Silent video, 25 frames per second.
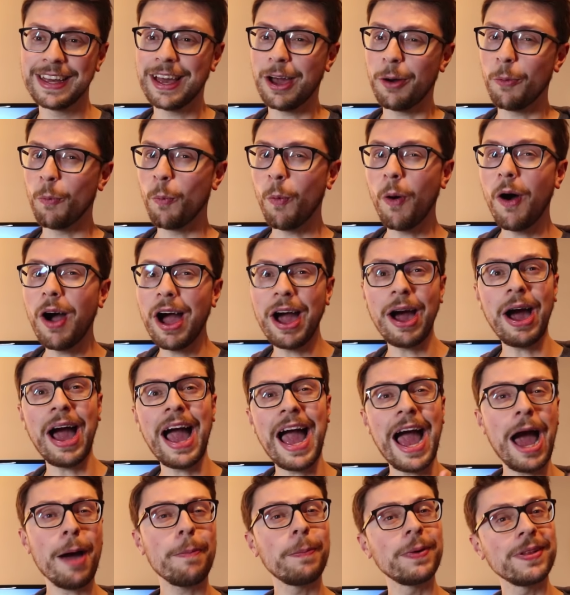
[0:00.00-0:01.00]
what
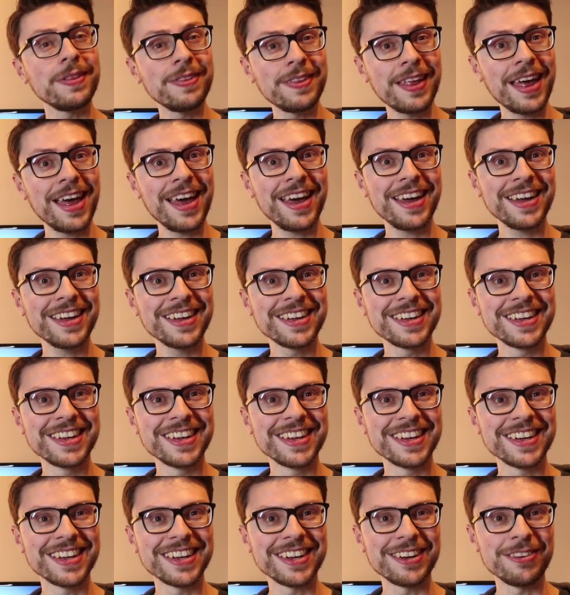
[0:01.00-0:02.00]
happened there
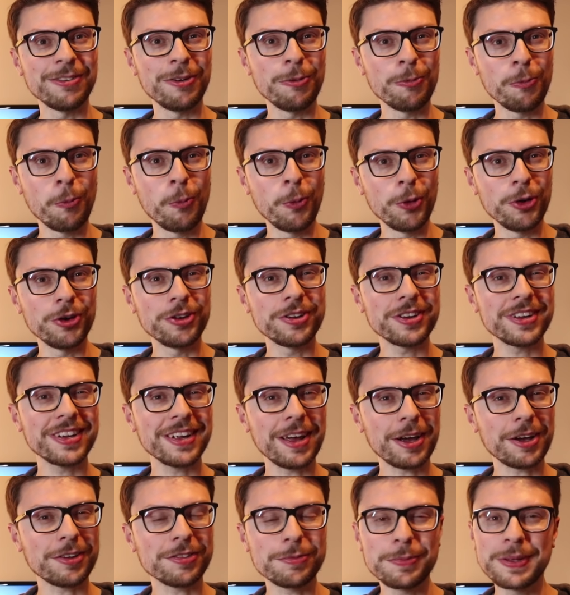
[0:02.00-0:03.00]

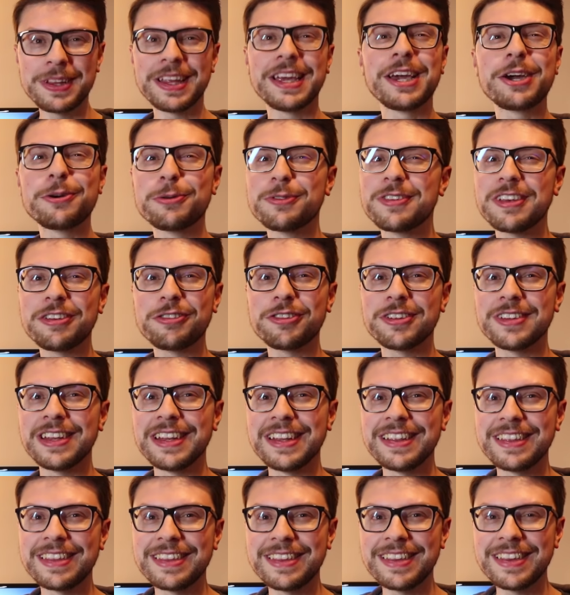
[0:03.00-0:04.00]
because I mean, the
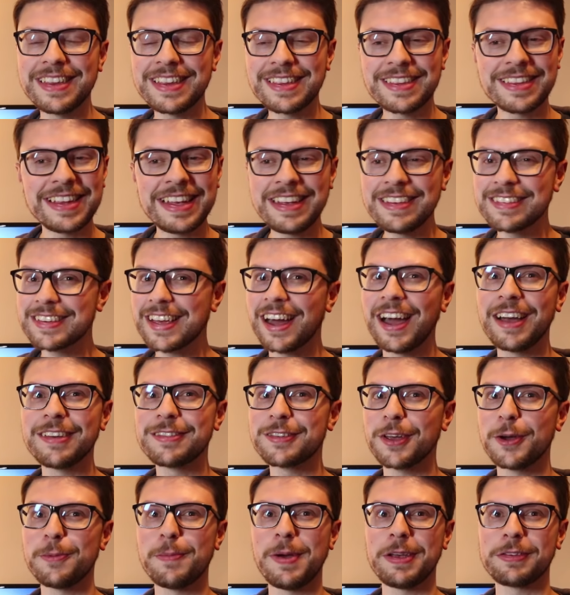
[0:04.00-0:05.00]
Inquisition, these guys
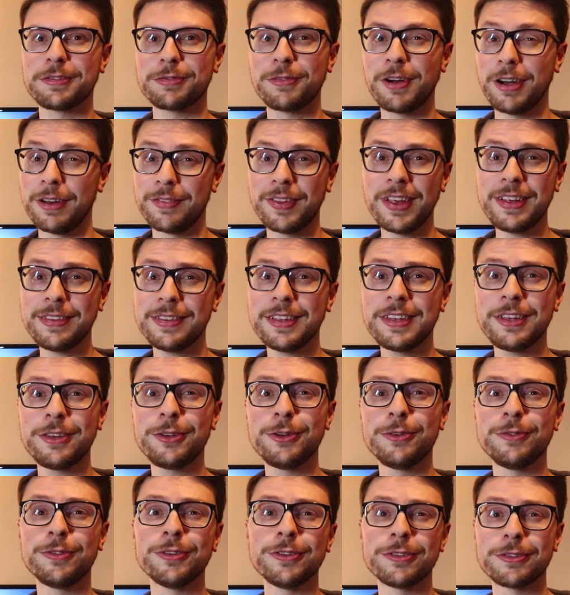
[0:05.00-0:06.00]
don't mess around. If they think
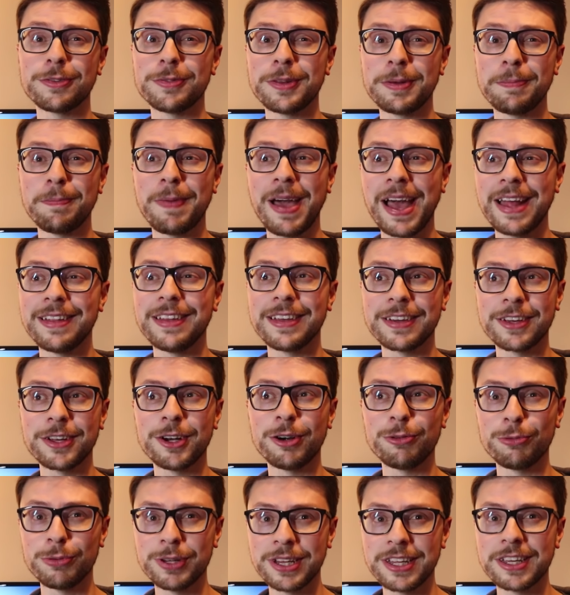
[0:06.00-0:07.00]
you've done something bad, they're going
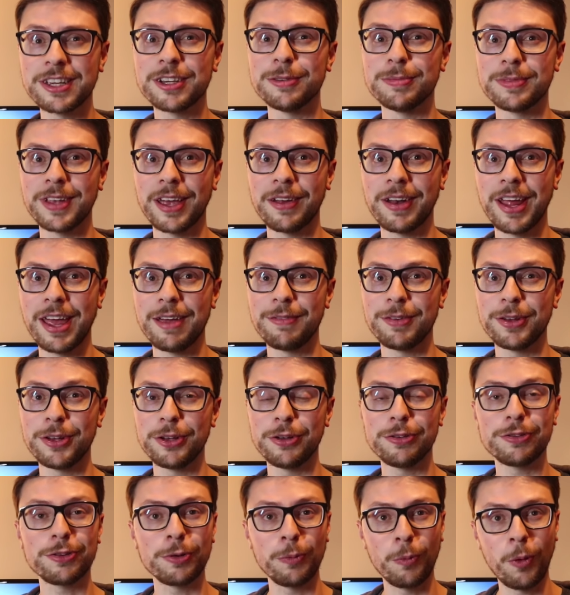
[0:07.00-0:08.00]
to really come down heavy on
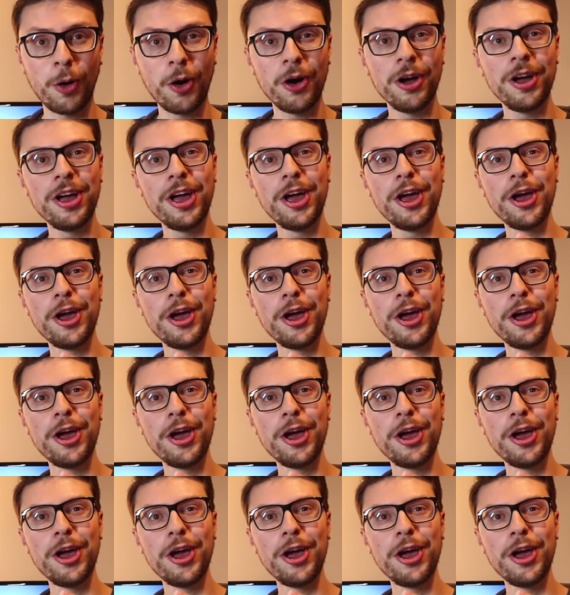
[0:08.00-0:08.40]
you. So what